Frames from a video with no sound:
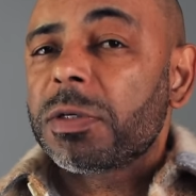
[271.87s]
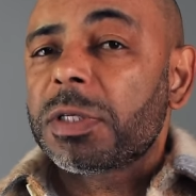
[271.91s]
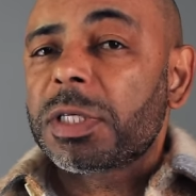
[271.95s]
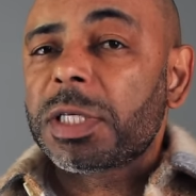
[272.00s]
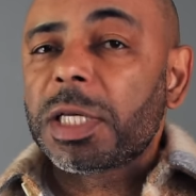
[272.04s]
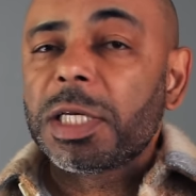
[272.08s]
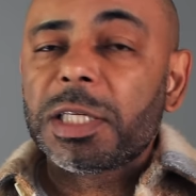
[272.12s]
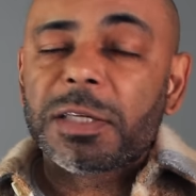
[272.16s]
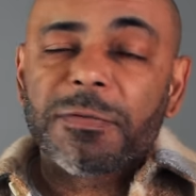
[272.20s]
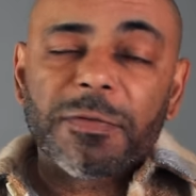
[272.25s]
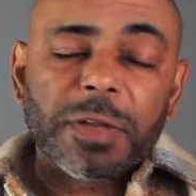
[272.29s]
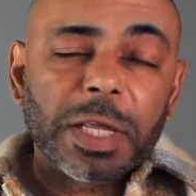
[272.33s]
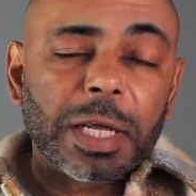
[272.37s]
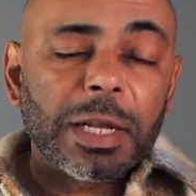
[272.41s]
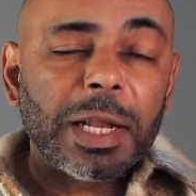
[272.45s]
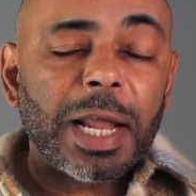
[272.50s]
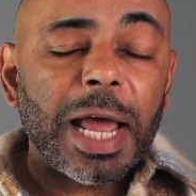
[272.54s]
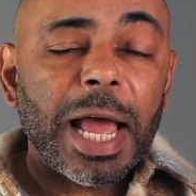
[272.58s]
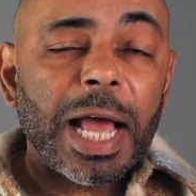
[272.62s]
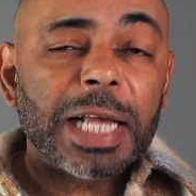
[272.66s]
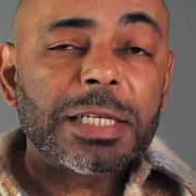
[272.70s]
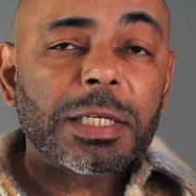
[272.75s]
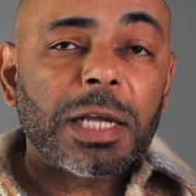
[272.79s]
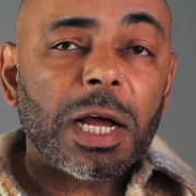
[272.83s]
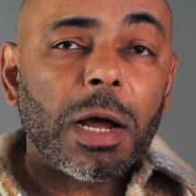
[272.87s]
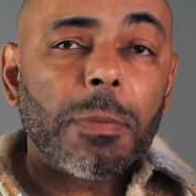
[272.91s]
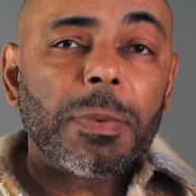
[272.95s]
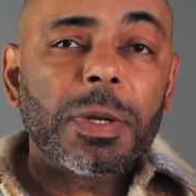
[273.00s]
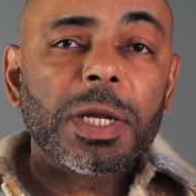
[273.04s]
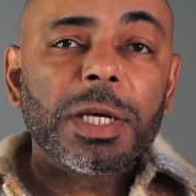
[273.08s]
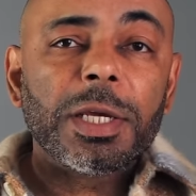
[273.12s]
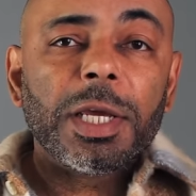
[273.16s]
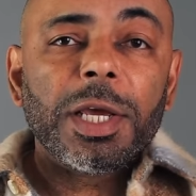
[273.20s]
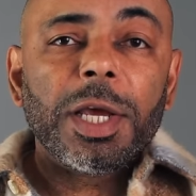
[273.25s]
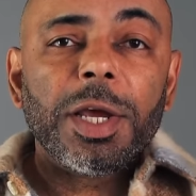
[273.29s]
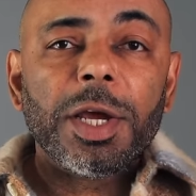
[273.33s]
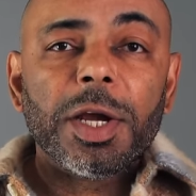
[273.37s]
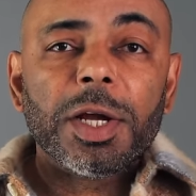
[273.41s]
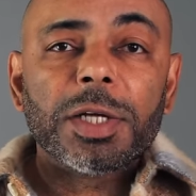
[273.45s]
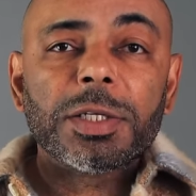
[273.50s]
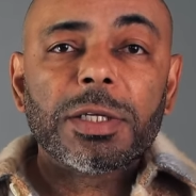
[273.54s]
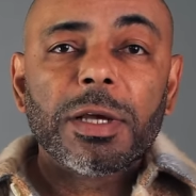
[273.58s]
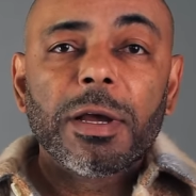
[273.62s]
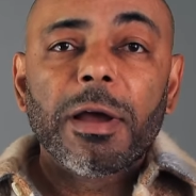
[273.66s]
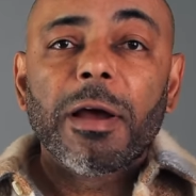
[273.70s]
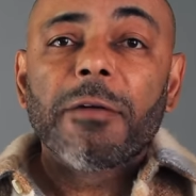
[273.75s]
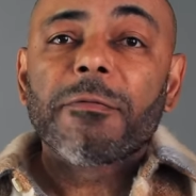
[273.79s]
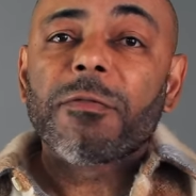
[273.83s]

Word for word: scents for the last couple of years